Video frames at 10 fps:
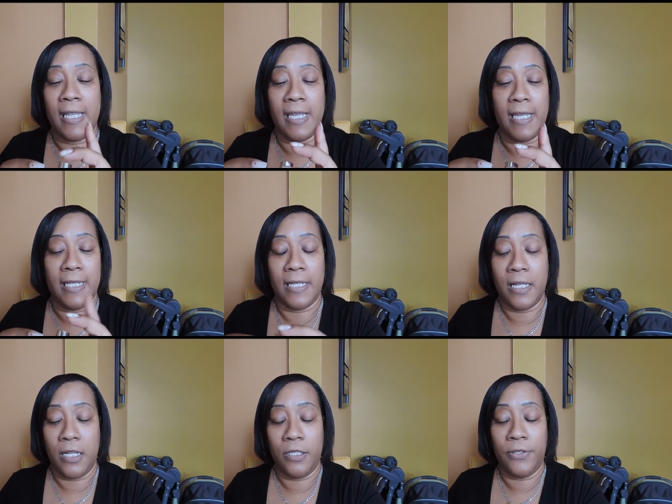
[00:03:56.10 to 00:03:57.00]
And the
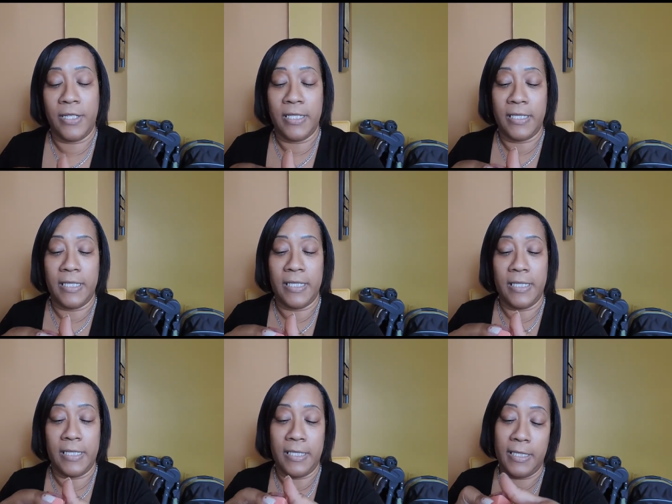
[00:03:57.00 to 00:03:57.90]
color is
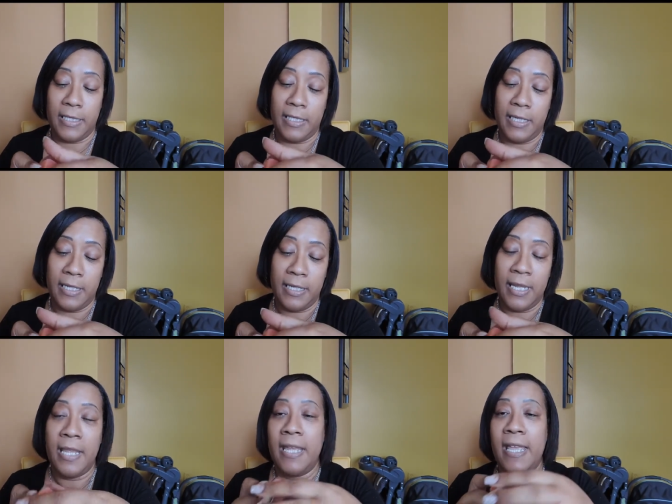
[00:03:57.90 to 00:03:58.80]
in
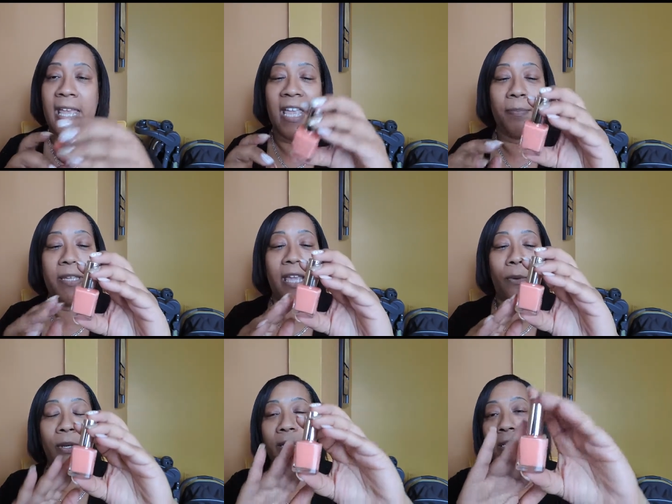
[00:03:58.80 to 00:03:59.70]
Happy
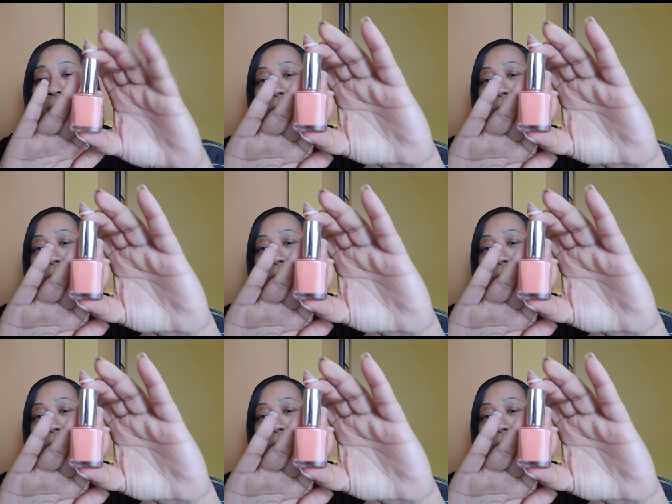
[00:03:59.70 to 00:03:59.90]
Hour. And this